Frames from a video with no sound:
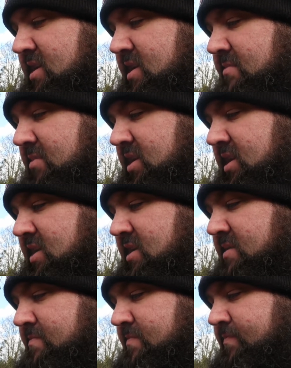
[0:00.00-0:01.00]
claim,
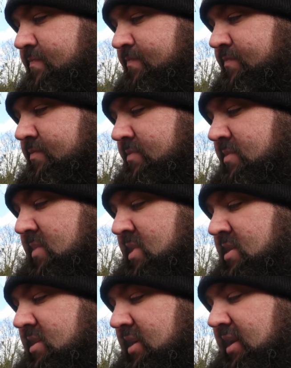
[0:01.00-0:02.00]
claim.
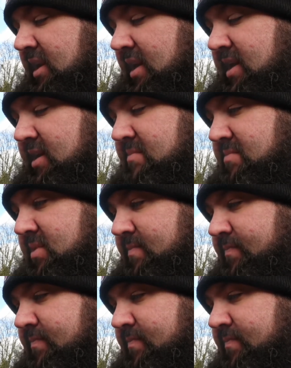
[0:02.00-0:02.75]
Claim